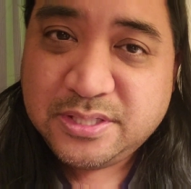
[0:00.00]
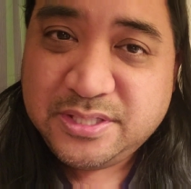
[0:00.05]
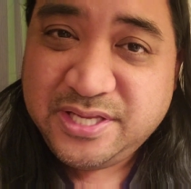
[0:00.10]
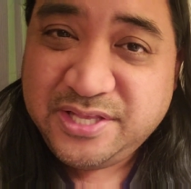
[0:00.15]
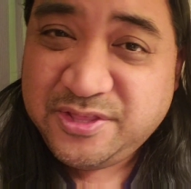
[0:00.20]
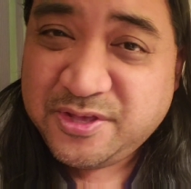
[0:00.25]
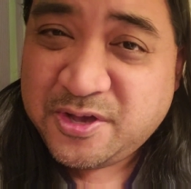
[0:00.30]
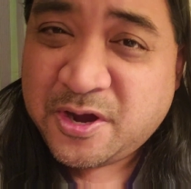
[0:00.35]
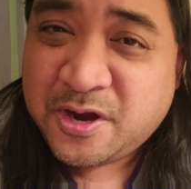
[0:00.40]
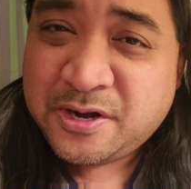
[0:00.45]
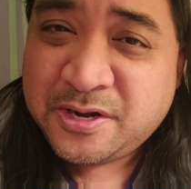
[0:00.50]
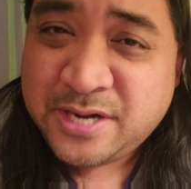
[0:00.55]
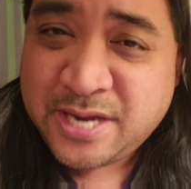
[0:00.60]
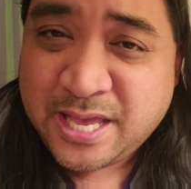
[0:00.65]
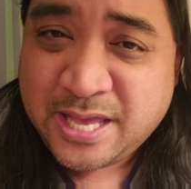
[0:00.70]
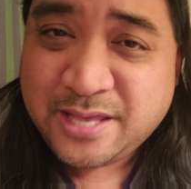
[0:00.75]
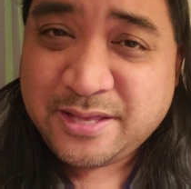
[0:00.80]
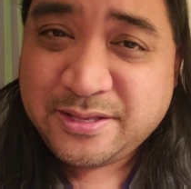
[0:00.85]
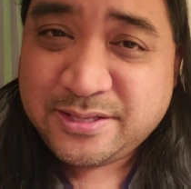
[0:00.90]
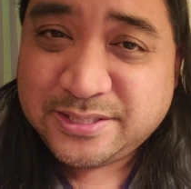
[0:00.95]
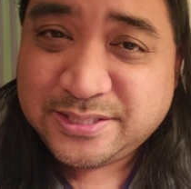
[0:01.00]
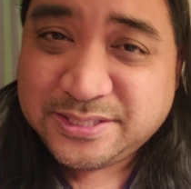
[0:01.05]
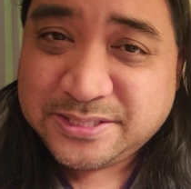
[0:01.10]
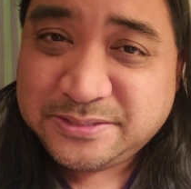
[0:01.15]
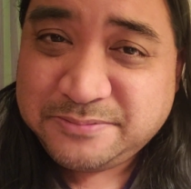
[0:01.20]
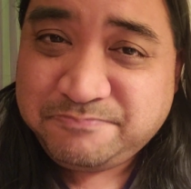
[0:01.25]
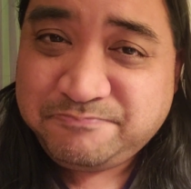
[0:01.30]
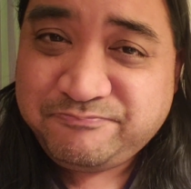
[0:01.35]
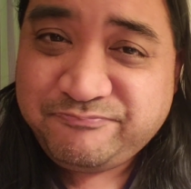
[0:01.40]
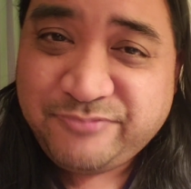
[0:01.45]
need the car today because
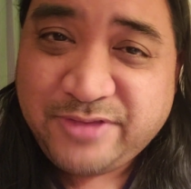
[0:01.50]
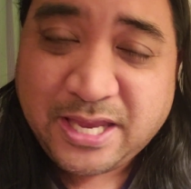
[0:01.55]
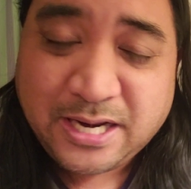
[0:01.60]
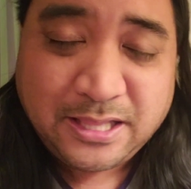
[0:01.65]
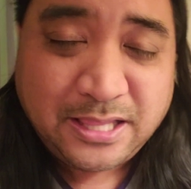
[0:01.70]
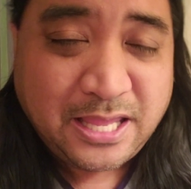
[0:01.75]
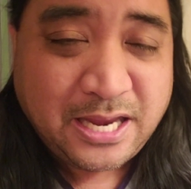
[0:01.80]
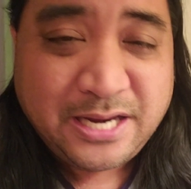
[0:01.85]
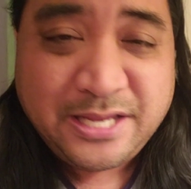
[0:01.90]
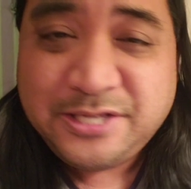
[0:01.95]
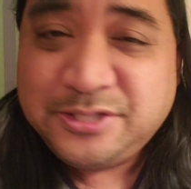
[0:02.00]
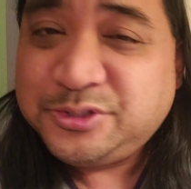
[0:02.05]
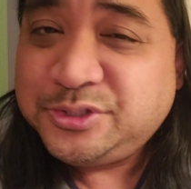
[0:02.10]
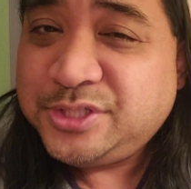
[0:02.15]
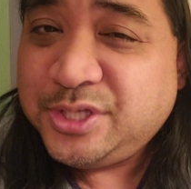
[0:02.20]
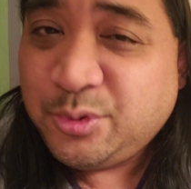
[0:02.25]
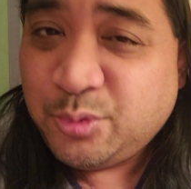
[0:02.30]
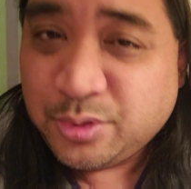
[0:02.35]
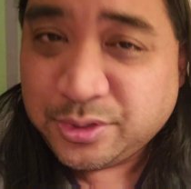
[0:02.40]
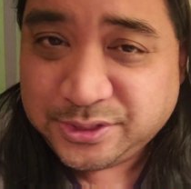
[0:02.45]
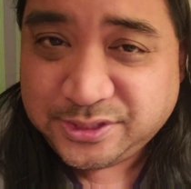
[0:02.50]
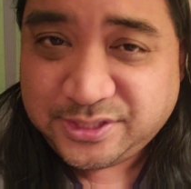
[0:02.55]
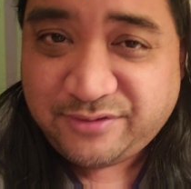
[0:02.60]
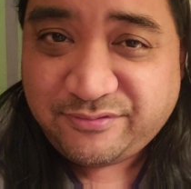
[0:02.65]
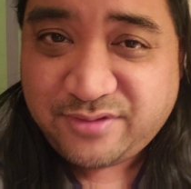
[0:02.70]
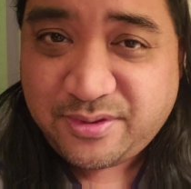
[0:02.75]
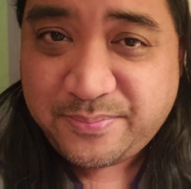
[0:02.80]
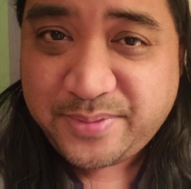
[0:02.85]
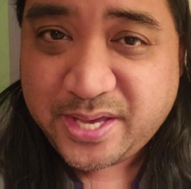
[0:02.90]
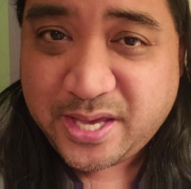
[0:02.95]
got a lot of interesting work
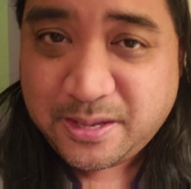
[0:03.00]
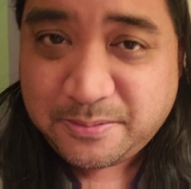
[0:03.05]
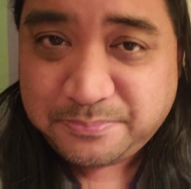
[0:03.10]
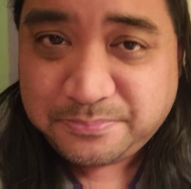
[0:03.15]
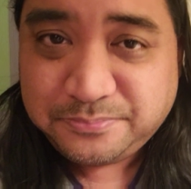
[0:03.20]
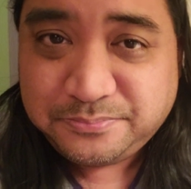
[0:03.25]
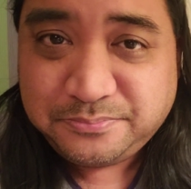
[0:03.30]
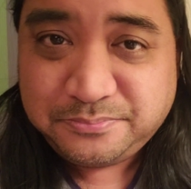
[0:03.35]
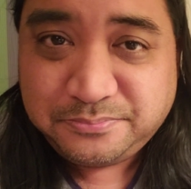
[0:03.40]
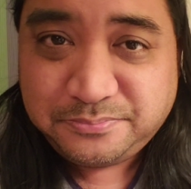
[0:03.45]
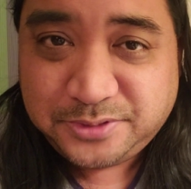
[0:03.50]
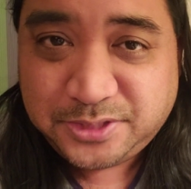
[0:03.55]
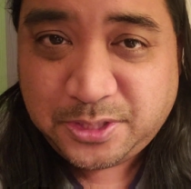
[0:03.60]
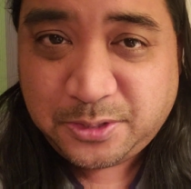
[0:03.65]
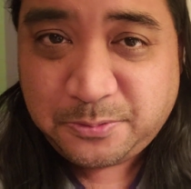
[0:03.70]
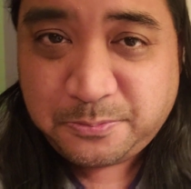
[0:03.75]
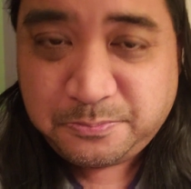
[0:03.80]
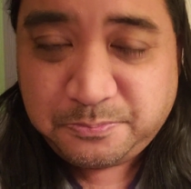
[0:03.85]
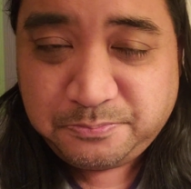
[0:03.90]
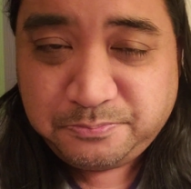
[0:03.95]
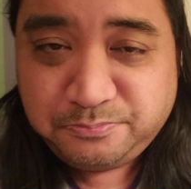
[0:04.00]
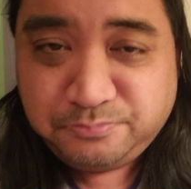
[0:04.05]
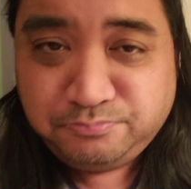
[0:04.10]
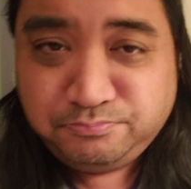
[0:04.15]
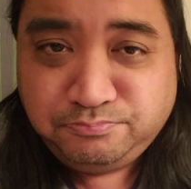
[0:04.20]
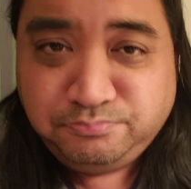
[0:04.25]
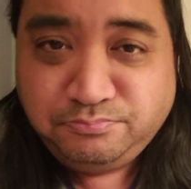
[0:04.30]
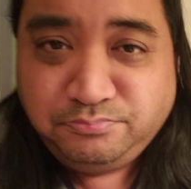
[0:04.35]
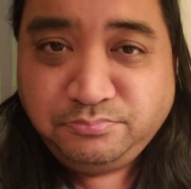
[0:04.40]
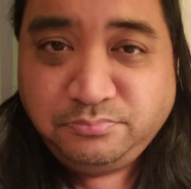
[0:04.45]
stuff coming up. So,
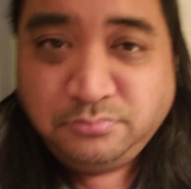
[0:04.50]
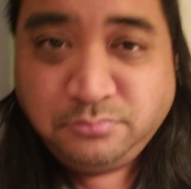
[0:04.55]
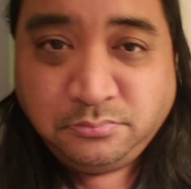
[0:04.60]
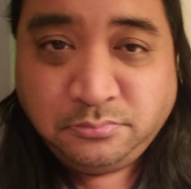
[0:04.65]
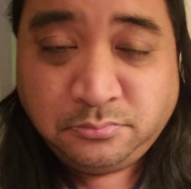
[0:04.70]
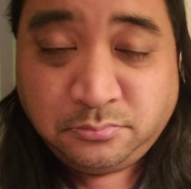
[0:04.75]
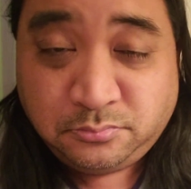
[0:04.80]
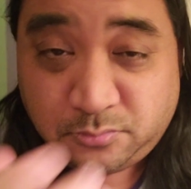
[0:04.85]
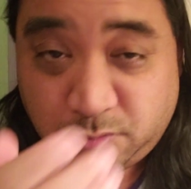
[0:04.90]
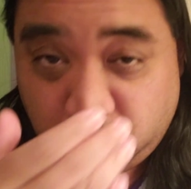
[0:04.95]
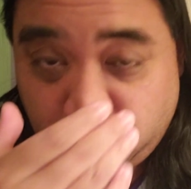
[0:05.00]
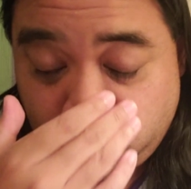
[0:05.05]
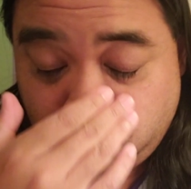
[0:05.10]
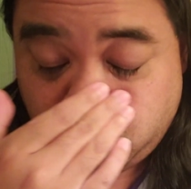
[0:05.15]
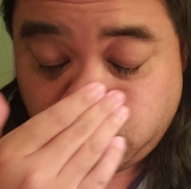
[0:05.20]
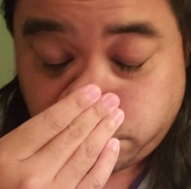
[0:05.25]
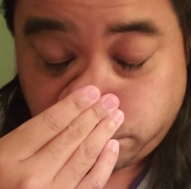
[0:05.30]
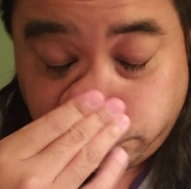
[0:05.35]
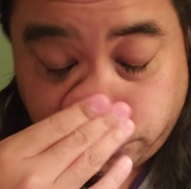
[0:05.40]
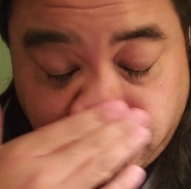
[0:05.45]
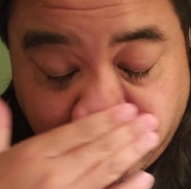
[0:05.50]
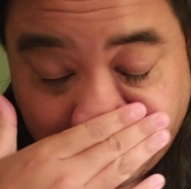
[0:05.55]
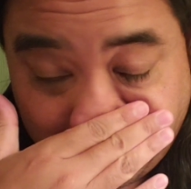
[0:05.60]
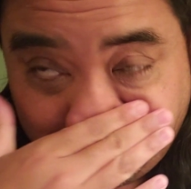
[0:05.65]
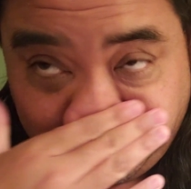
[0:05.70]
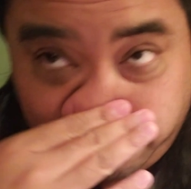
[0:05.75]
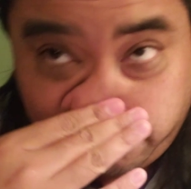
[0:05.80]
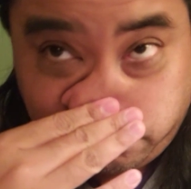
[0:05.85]
oh, sorry,